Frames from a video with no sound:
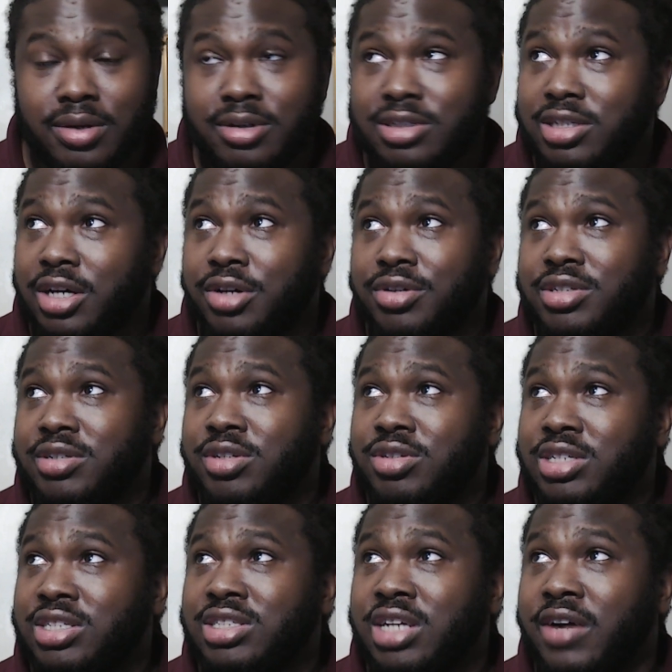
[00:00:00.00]
So you
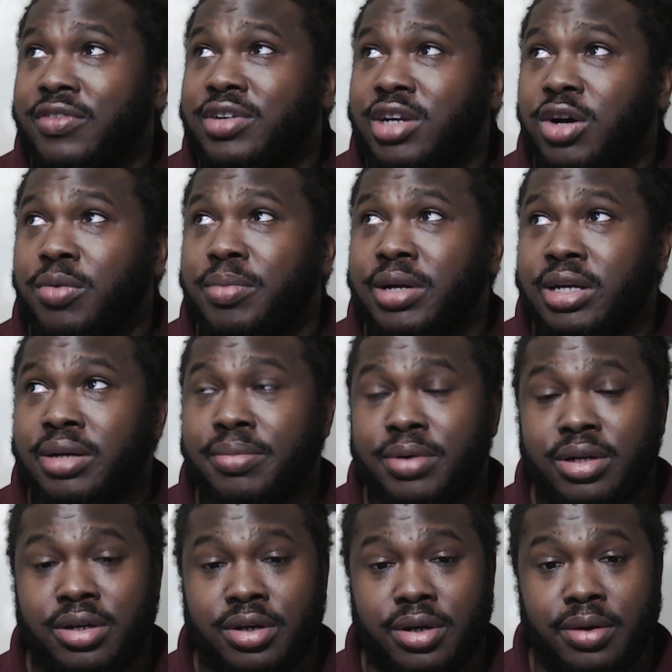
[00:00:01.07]
just never know, man.
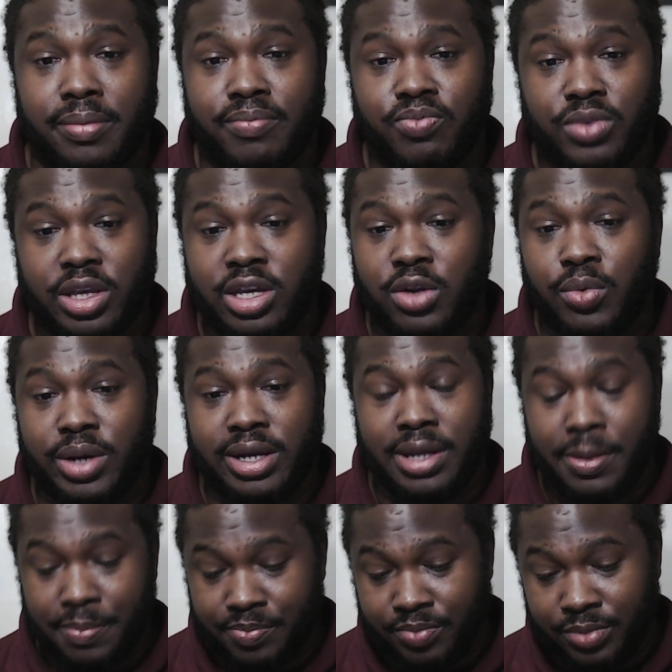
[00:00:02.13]
But anyway,